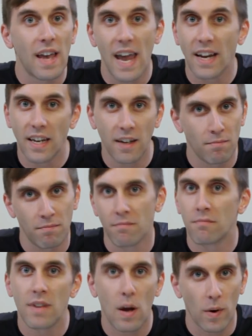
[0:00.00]
any
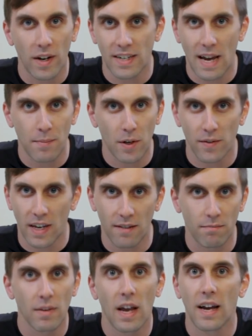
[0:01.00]
network adapter
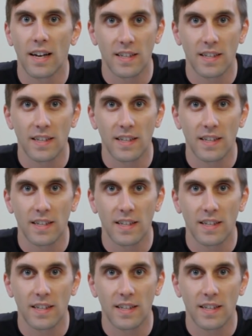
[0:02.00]
that uh,